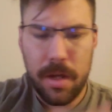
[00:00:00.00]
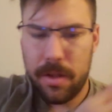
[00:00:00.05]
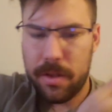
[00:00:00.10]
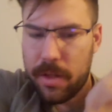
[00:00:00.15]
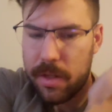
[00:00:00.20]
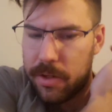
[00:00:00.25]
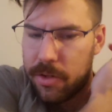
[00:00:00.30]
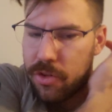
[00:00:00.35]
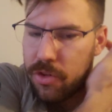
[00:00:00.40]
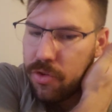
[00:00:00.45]

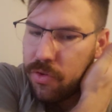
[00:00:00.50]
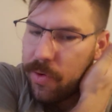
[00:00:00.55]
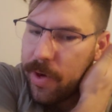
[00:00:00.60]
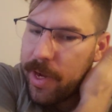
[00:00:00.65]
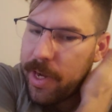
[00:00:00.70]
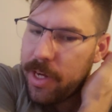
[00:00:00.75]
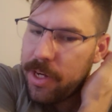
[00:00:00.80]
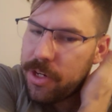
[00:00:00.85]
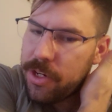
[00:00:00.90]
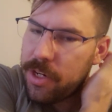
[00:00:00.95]
This
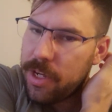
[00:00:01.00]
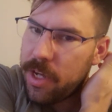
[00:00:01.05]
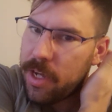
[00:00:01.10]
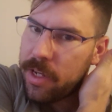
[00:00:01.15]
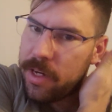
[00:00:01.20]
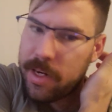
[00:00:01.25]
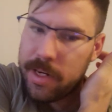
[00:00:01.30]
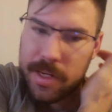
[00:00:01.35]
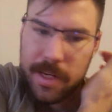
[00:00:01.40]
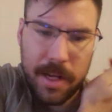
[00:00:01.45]
strange,
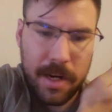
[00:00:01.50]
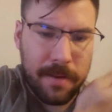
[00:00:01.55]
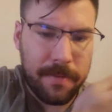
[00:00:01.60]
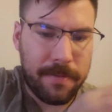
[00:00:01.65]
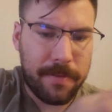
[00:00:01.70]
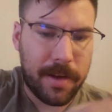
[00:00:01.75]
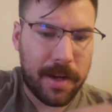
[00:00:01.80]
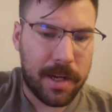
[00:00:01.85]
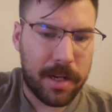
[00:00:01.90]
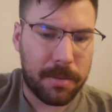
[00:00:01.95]

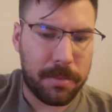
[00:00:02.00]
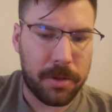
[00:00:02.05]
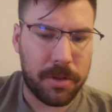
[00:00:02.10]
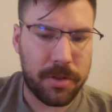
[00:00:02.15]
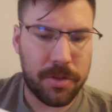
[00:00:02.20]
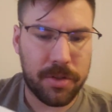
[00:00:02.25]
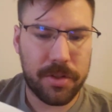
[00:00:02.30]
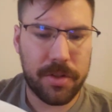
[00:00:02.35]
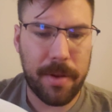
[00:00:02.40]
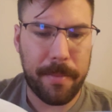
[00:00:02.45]
unidentifiable
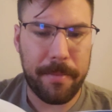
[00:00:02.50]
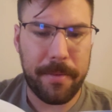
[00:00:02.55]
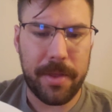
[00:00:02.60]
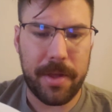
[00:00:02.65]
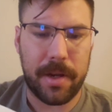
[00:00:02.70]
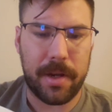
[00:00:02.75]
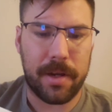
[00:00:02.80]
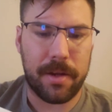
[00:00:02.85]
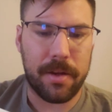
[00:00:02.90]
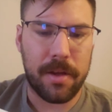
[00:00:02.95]

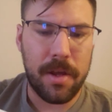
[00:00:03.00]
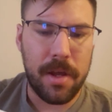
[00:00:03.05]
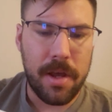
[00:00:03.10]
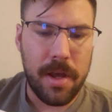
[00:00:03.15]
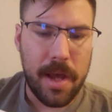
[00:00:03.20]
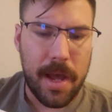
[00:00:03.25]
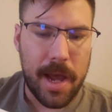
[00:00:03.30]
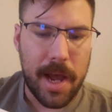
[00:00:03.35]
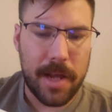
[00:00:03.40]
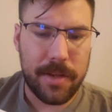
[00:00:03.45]
something
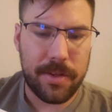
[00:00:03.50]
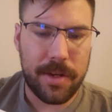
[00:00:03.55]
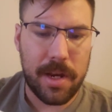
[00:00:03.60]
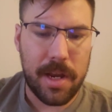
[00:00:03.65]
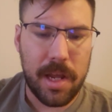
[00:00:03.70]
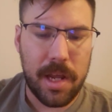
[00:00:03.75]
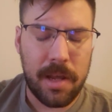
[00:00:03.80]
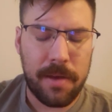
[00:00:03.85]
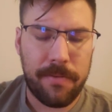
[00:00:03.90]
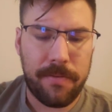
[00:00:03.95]
has
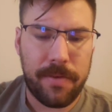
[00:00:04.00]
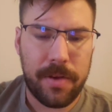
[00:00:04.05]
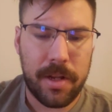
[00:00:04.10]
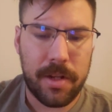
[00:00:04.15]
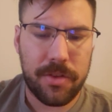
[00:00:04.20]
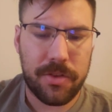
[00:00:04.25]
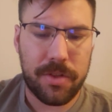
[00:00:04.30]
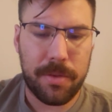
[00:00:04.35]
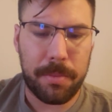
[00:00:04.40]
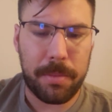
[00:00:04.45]
an
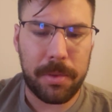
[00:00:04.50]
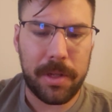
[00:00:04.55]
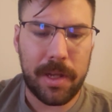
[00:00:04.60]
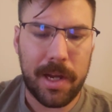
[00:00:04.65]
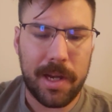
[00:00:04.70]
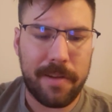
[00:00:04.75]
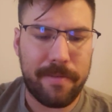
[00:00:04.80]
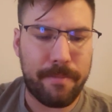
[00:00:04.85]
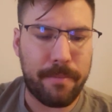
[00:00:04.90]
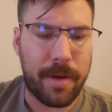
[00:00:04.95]
infinite
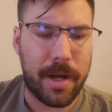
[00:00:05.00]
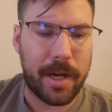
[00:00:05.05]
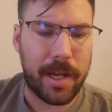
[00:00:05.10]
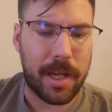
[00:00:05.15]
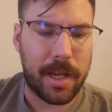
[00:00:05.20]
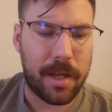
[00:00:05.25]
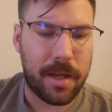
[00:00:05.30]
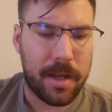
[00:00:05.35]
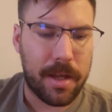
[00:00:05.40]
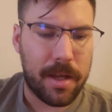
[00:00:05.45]
supply of
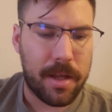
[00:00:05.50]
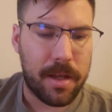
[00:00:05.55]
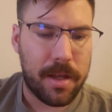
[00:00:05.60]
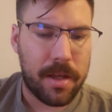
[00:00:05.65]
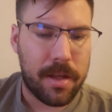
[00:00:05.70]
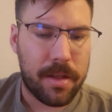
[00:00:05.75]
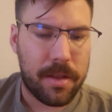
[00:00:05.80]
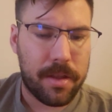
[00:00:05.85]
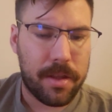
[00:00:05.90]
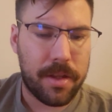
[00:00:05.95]
money.
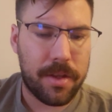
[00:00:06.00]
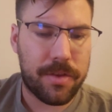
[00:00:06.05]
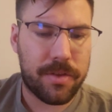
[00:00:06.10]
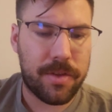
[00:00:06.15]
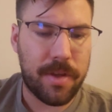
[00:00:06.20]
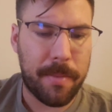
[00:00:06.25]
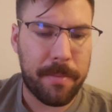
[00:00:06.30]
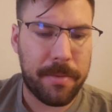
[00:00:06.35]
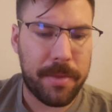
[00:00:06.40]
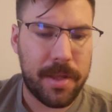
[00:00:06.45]
The
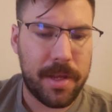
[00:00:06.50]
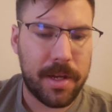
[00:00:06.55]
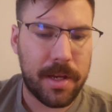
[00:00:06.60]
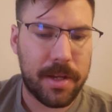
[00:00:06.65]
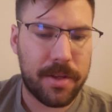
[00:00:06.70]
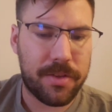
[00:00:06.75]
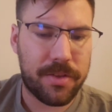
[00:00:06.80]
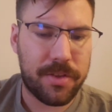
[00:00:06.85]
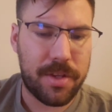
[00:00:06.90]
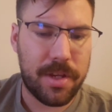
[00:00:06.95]
something
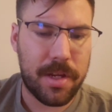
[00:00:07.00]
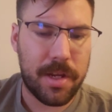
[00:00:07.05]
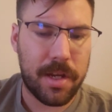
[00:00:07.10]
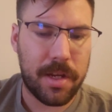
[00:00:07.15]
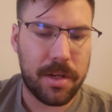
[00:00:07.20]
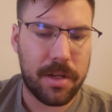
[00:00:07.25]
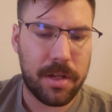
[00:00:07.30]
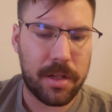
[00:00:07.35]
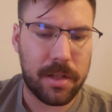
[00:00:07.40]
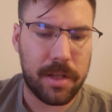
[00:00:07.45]
is
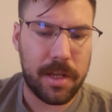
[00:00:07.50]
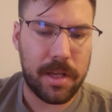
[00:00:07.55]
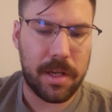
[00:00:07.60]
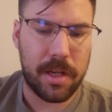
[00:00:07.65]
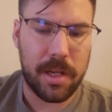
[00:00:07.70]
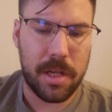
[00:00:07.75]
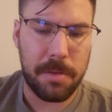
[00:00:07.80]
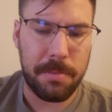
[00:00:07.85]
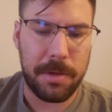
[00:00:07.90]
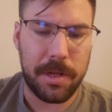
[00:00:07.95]
seeking to lead a
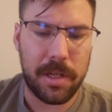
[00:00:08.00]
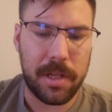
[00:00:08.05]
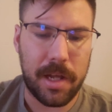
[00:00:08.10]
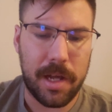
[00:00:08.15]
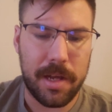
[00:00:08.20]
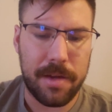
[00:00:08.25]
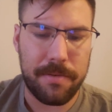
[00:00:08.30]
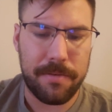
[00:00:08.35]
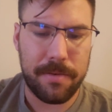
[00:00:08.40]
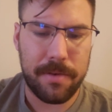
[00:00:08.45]
human
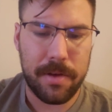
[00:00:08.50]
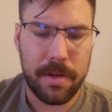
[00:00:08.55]
life.